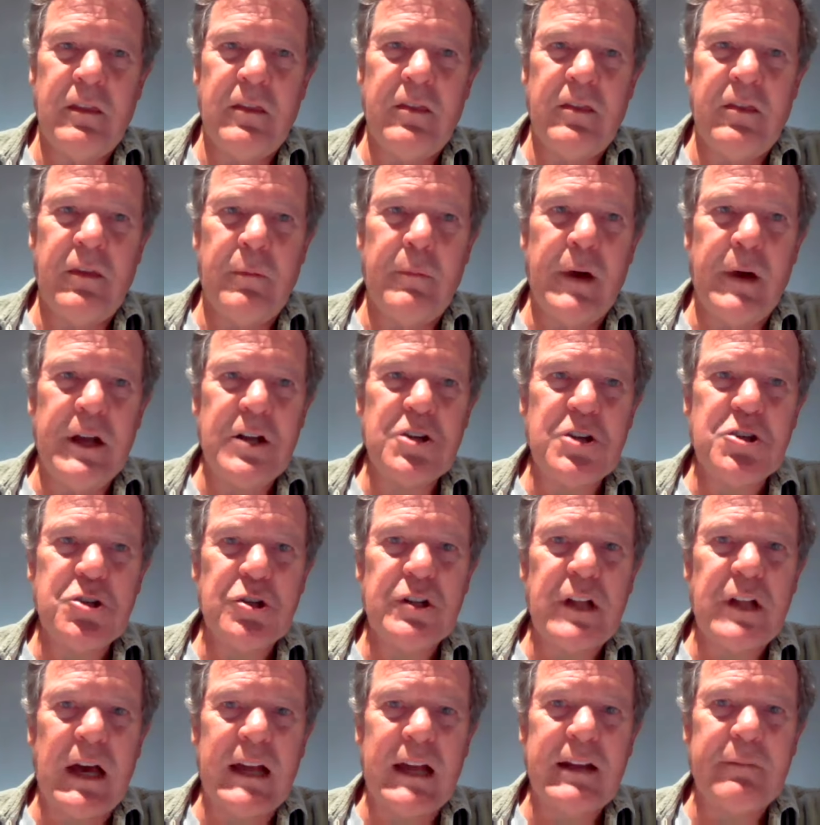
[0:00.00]
the money
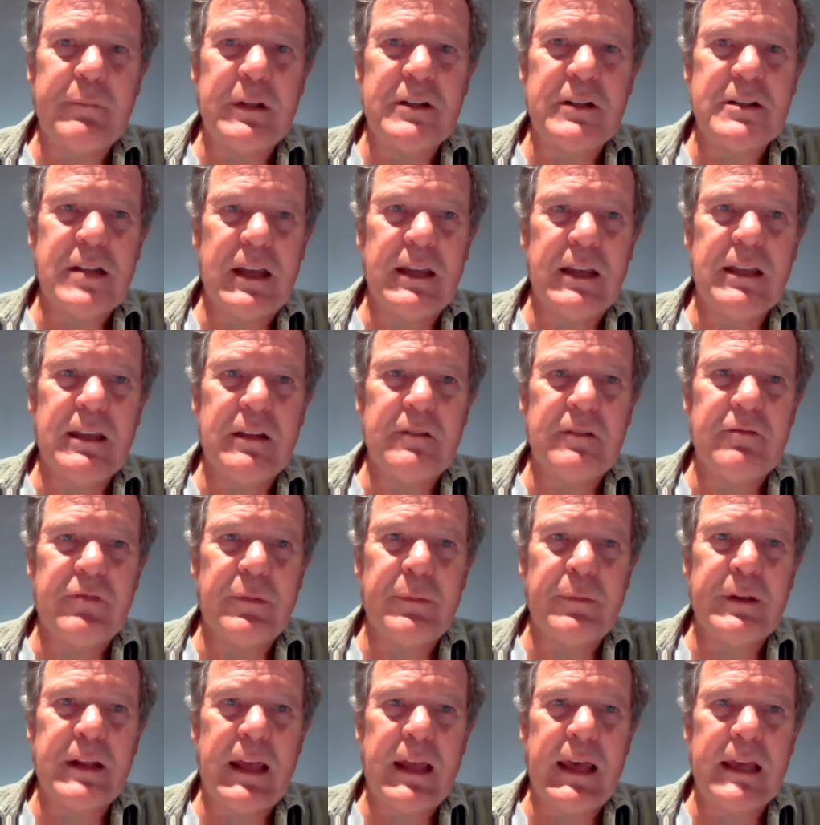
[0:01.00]
should not have been taken
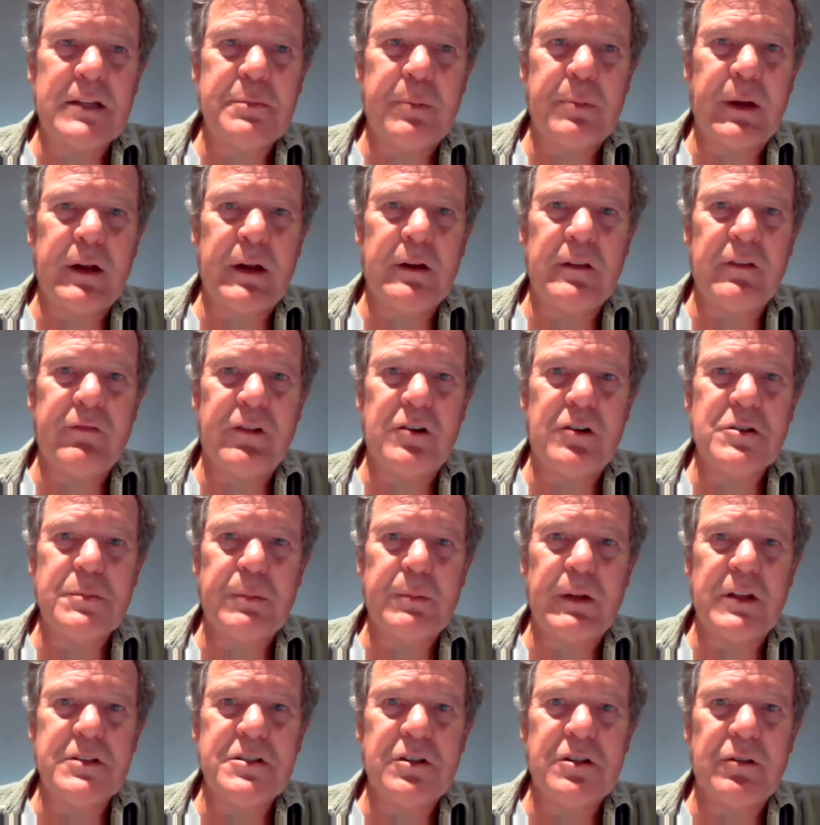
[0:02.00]
from the taxpayer in the first
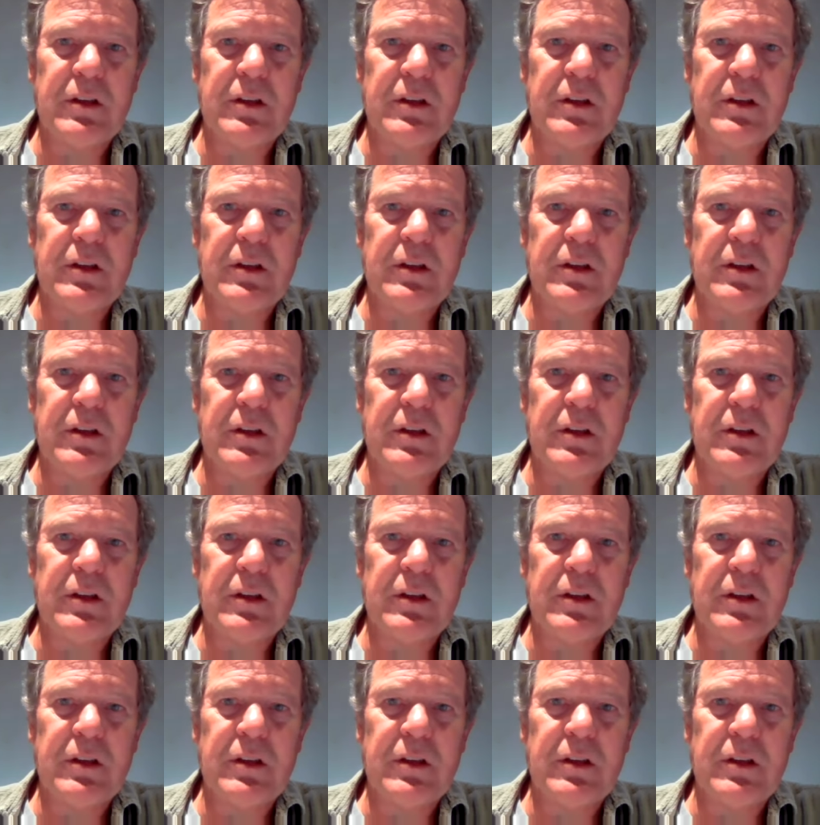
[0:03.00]
place.